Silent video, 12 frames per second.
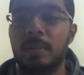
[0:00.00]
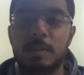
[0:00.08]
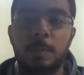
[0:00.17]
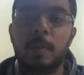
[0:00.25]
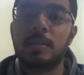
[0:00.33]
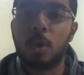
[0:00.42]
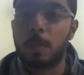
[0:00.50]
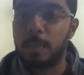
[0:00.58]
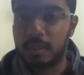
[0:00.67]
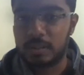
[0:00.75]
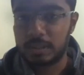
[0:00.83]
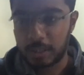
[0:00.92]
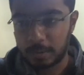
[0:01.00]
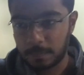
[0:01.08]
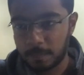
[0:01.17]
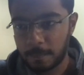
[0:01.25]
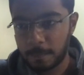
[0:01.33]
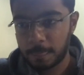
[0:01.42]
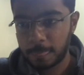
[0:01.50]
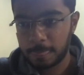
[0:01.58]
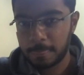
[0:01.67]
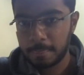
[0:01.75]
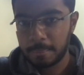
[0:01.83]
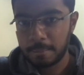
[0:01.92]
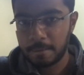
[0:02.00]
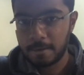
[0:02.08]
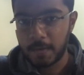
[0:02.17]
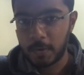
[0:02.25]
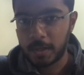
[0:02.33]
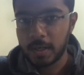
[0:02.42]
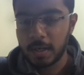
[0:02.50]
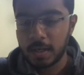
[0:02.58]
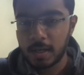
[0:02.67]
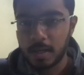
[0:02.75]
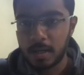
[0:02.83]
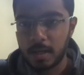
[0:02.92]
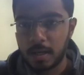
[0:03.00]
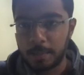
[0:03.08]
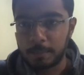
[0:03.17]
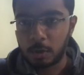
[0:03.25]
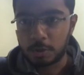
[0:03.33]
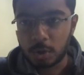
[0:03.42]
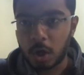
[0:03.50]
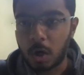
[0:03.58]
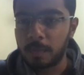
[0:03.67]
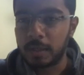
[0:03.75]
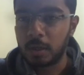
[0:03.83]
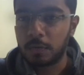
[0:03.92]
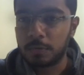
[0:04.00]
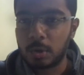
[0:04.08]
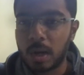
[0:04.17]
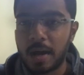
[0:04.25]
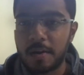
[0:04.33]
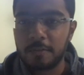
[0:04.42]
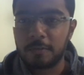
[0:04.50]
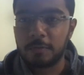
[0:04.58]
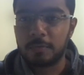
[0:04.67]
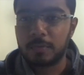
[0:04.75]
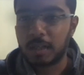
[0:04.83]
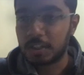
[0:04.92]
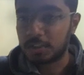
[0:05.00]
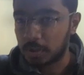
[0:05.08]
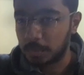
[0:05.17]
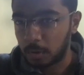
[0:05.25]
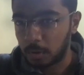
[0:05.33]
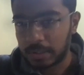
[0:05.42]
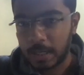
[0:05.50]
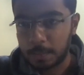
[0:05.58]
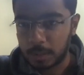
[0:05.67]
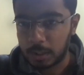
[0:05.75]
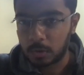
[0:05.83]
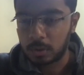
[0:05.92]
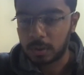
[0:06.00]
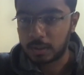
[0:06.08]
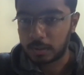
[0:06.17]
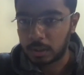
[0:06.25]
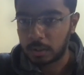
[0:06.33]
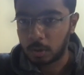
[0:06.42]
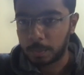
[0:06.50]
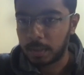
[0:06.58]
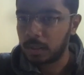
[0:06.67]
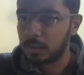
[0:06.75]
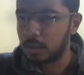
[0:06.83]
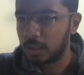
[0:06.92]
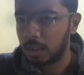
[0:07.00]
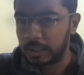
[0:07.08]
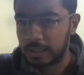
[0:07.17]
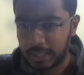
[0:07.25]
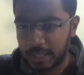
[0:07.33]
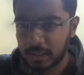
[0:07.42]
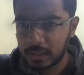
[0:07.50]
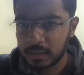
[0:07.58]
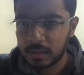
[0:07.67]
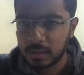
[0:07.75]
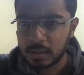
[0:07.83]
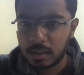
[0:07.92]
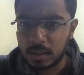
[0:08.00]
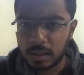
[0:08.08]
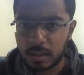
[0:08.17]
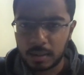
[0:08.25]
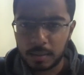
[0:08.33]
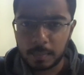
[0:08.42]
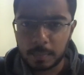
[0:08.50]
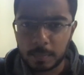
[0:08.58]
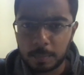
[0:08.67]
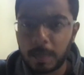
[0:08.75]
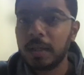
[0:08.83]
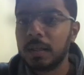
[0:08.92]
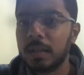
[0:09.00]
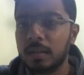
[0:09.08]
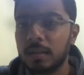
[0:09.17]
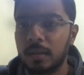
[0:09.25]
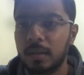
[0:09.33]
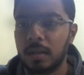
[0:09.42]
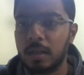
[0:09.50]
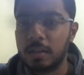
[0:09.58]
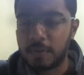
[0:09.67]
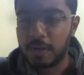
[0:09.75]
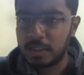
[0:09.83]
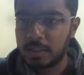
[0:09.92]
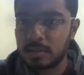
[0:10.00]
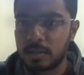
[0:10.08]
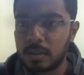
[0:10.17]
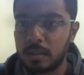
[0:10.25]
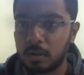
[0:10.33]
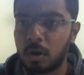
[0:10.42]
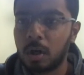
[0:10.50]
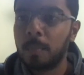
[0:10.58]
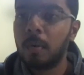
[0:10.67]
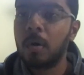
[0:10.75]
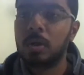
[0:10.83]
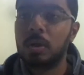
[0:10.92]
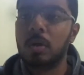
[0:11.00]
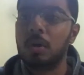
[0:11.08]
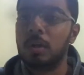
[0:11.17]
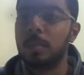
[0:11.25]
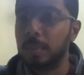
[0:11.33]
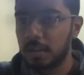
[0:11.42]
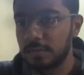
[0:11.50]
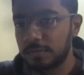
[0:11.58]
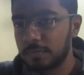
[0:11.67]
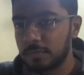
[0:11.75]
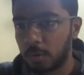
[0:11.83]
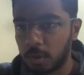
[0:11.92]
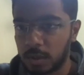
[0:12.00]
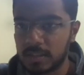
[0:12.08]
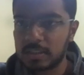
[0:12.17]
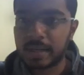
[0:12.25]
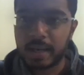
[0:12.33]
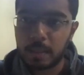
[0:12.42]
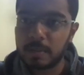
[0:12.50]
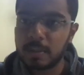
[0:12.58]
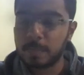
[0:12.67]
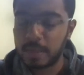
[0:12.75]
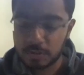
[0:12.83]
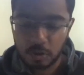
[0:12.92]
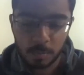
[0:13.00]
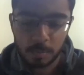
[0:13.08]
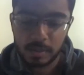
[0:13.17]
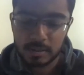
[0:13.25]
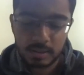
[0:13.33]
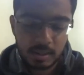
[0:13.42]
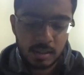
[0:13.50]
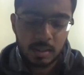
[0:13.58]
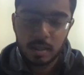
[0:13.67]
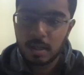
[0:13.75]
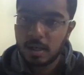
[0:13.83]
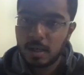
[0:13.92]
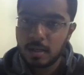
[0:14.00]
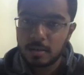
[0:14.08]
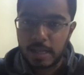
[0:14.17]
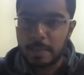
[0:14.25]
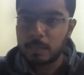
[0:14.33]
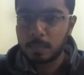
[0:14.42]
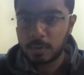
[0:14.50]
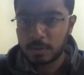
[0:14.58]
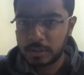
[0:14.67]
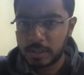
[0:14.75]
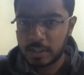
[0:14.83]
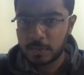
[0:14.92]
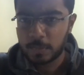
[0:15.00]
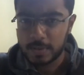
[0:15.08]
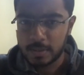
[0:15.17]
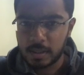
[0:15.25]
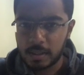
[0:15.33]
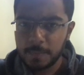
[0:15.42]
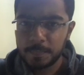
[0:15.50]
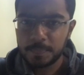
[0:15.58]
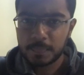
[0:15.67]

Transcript: and space complexity. Okay, I'm not sure how many of you have touched upon that particular topic yet, but if I just talk about on a brief, what is time and space complexity? Time complexity is basically,